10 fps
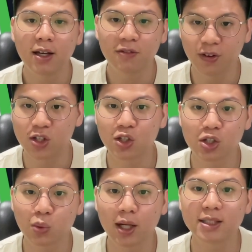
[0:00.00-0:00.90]

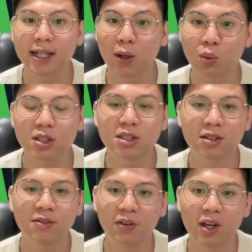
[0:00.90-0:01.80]
fixtures-wise, I would
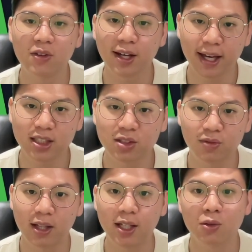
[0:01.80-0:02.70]
still favor Aston
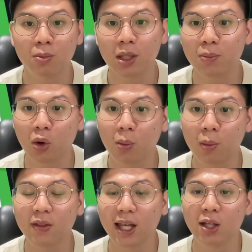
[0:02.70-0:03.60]
Villa to beat
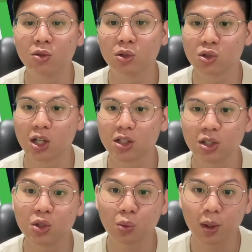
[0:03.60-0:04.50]
Bournemouth and also
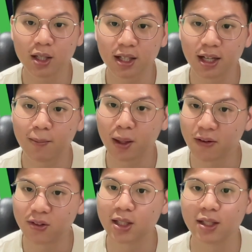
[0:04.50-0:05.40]
Chelsea to win
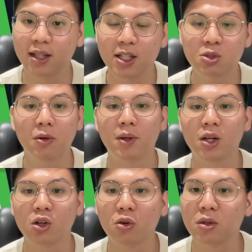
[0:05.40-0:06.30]
Everton, and that's why we're going
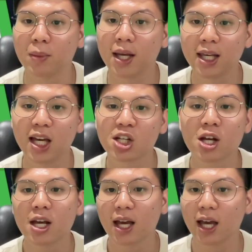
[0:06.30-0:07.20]
to go with Medicash
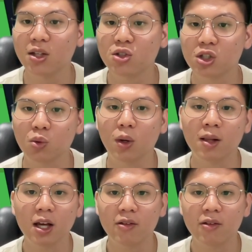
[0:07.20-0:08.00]
and Chilwell.